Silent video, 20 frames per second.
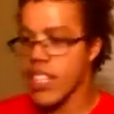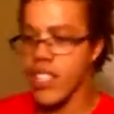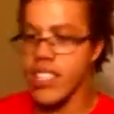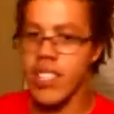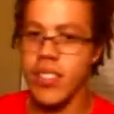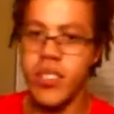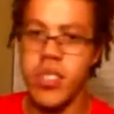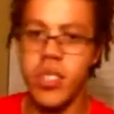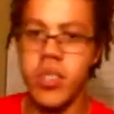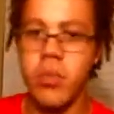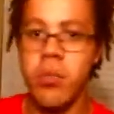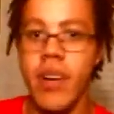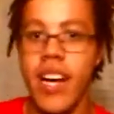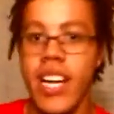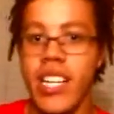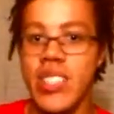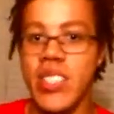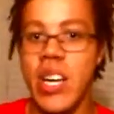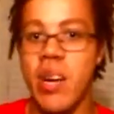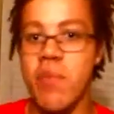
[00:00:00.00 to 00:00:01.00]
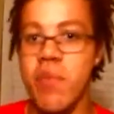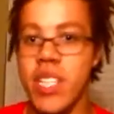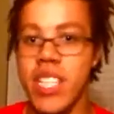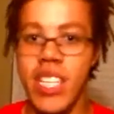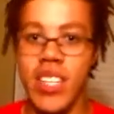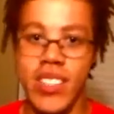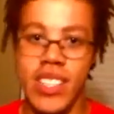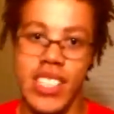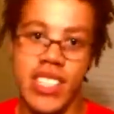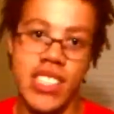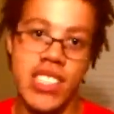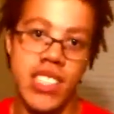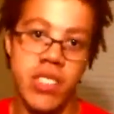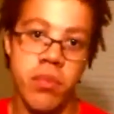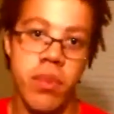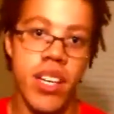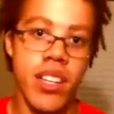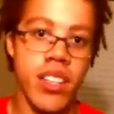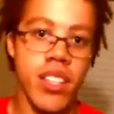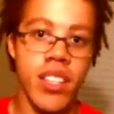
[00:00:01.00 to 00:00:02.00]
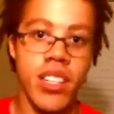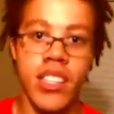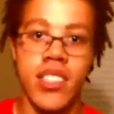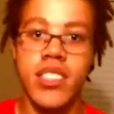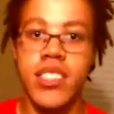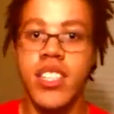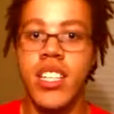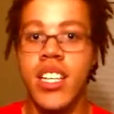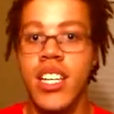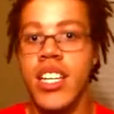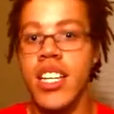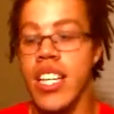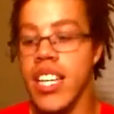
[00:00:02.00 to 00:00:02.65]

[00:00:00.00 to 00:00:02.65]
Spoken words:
to kind of give a little backdrop and then I'll get into my thoughts